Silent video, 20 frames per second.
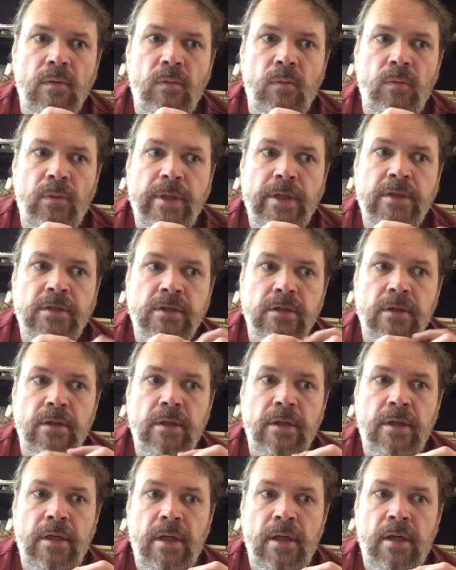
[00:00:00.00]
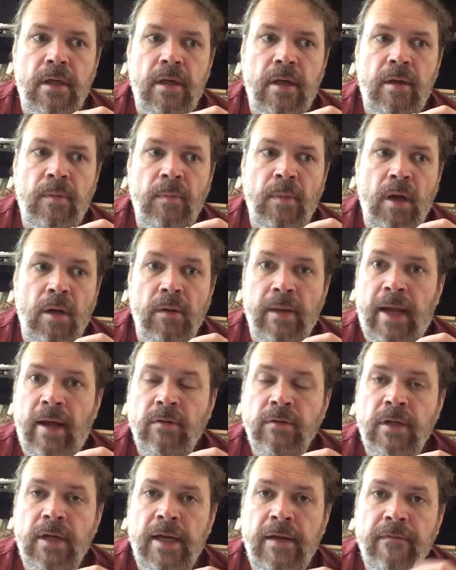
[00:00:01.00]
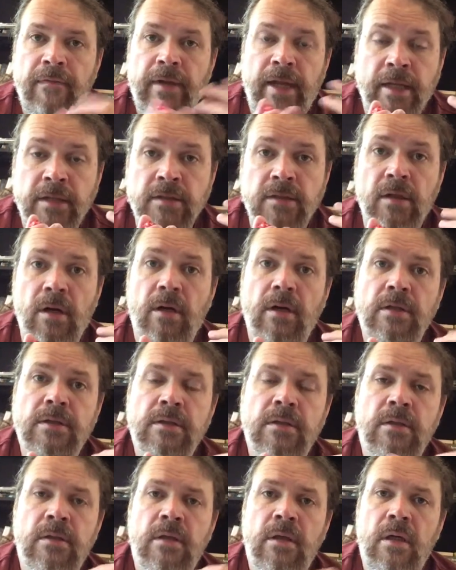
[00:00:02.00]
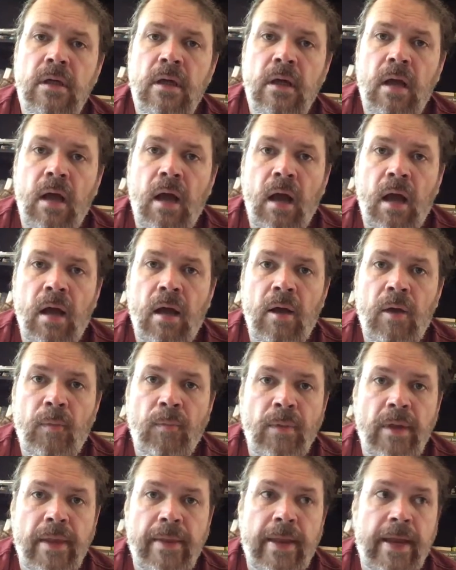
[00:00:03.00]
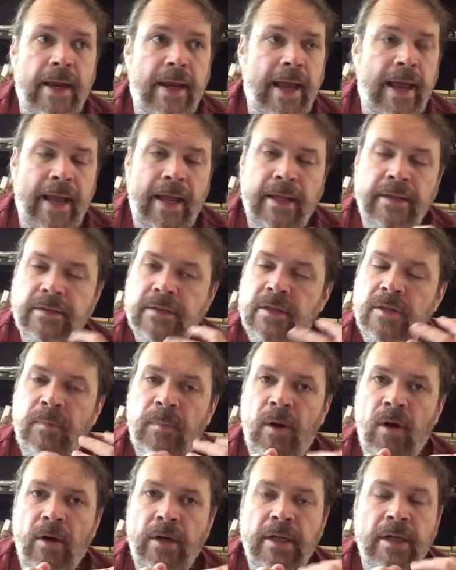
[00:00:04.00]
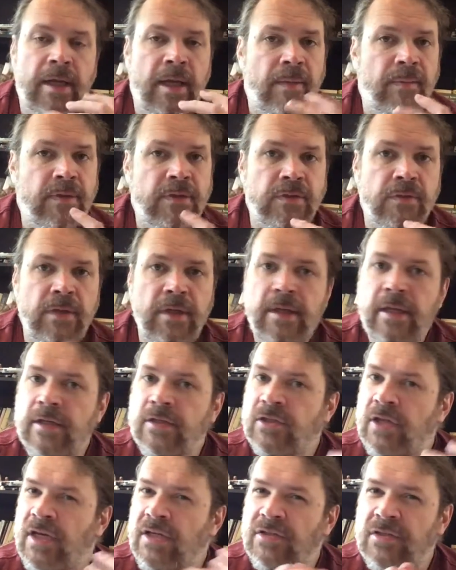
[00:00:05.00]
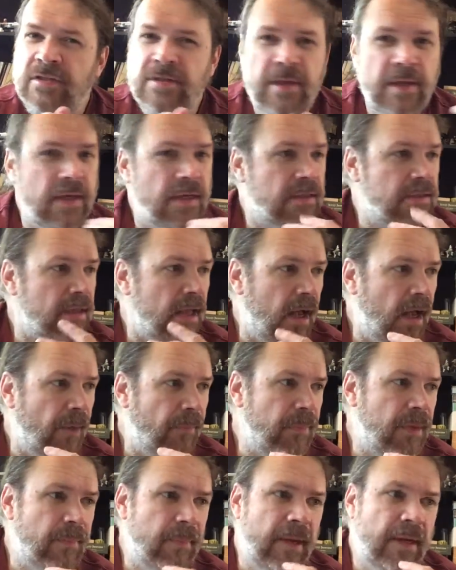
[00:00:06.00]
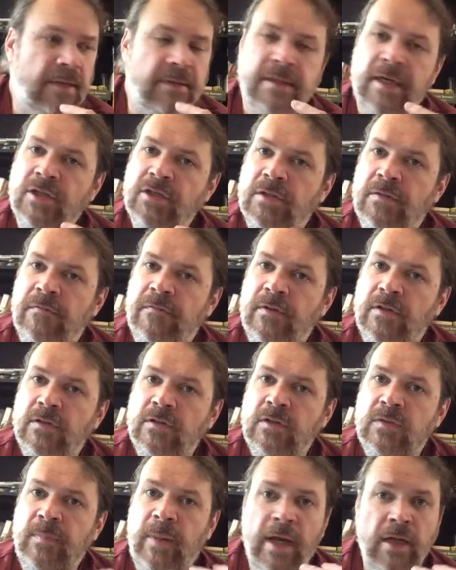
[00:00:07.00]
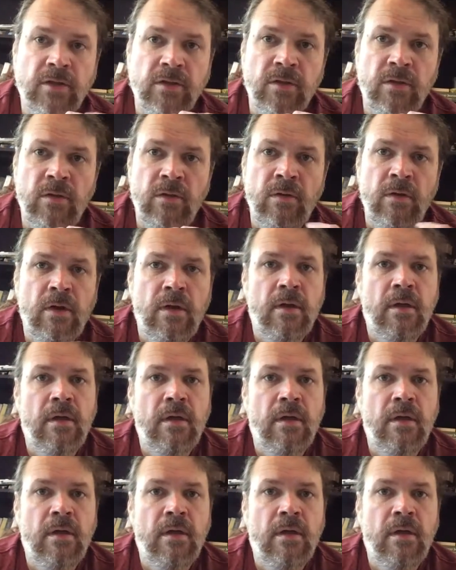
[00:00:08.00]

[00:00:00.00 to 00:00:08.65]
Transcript: We should allow to have guest stars. They add to the party chemistry. They changes things up. They make a session feel special.